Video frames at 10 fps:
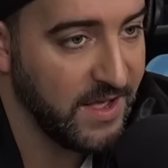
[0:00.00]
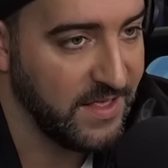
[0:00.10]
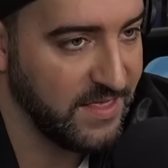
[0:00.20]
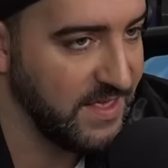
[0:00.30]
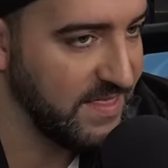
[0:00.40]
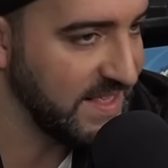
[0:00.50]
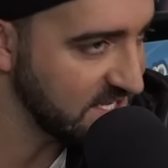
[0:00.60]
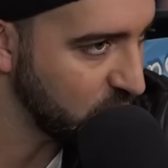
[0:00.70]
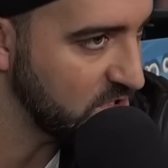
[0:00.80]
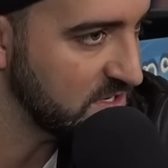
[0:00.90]

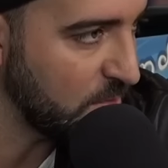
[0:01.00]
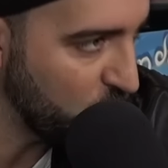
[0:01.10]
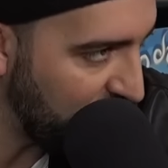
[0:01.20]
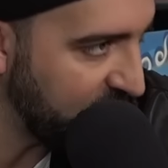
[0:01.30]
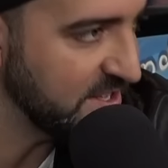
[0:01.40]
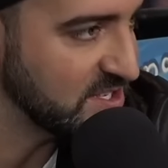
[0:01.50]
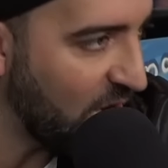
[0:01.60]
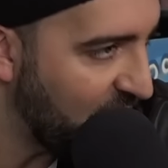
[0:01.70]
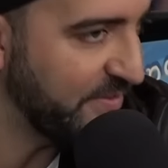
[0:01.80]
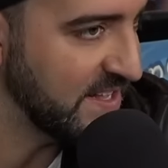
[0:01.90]
This was a Ravens
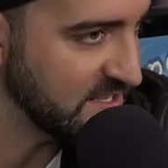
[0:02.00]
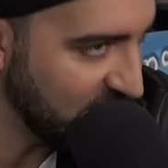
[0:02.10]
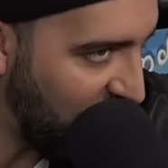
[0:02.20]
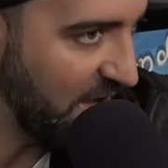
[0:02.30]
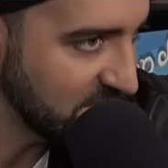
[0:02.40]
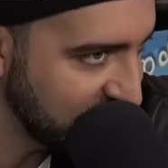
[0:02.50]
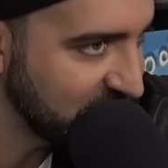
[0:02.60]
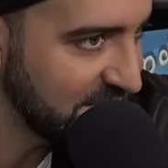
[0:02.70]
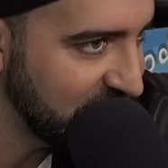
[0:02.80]
offense loss.